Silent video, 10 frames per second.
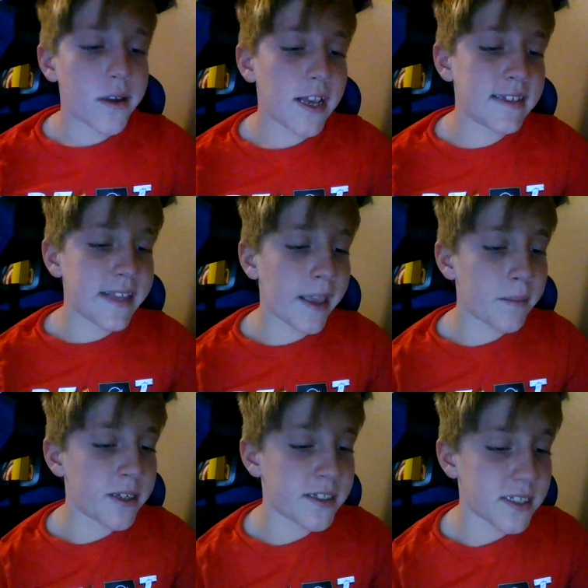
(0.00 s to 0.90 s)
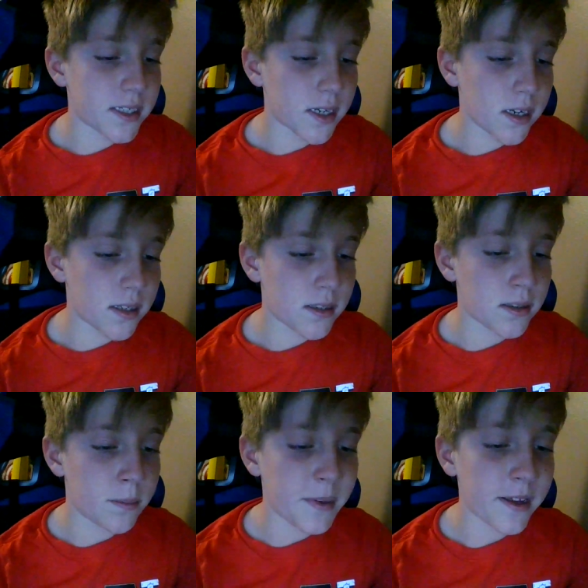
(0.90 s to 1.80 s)
his name is
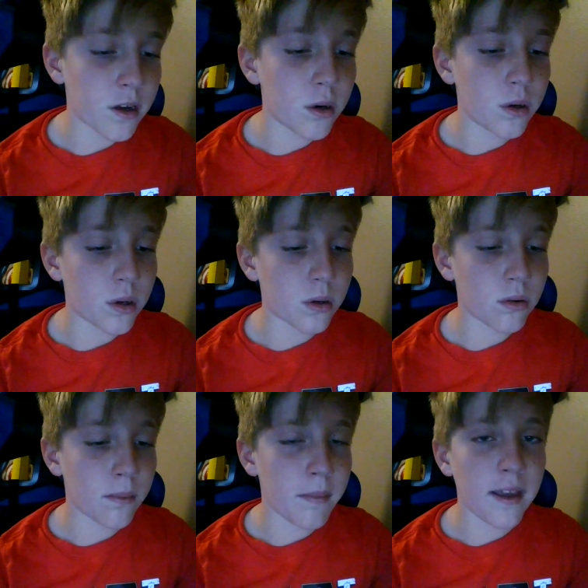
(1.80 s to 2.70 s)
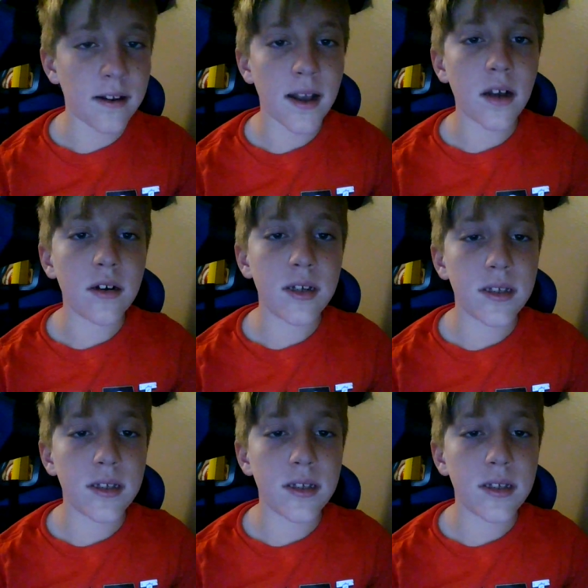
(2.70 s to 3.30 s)
Domingo Gramero.